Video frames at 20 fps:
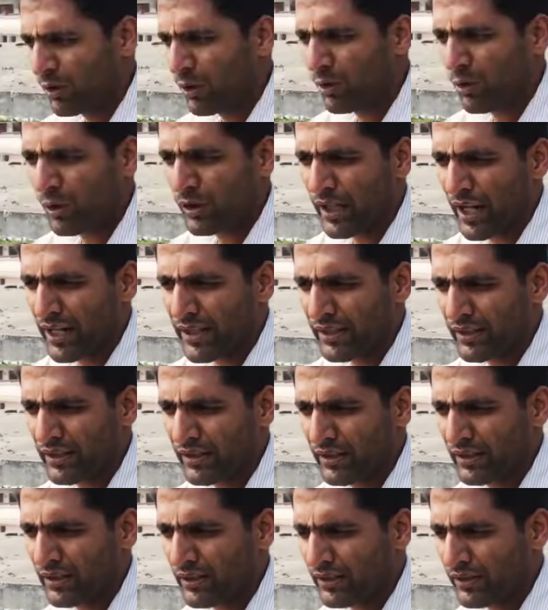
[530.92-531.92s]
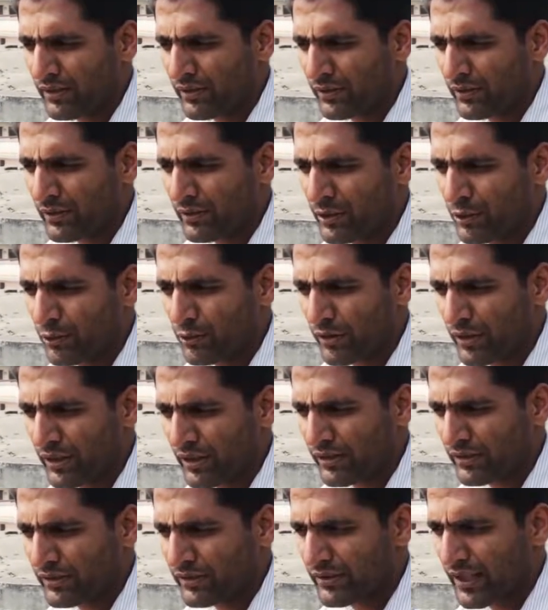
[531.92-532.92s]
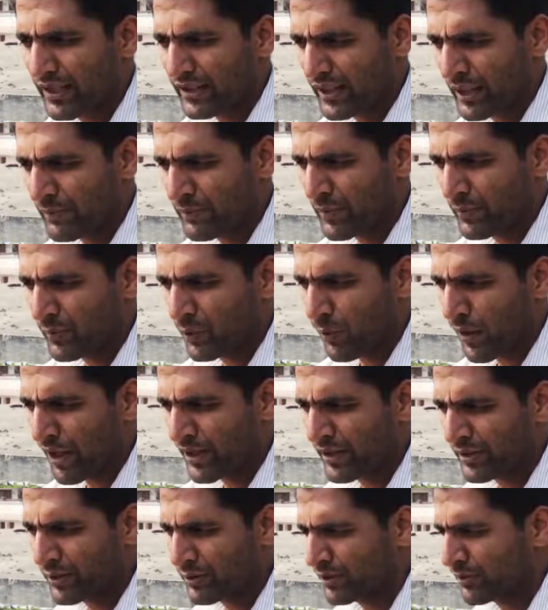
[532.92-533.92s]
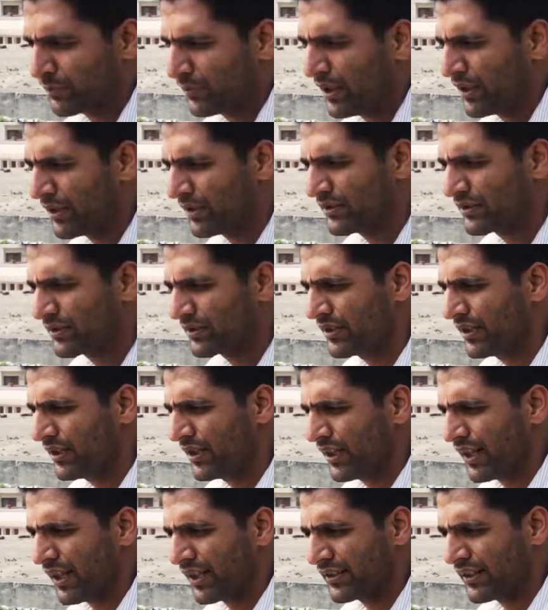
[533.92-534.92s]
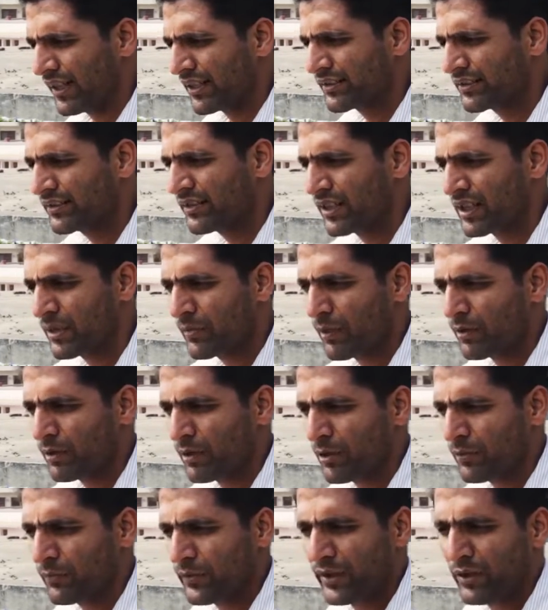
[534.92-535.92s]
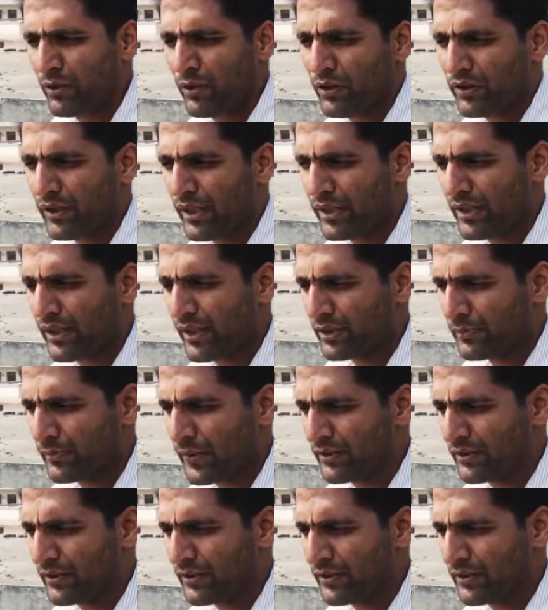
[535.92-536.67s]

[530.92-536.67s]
are all organic nutrients that can be provided to the plants, and that's done about on a week or 10 days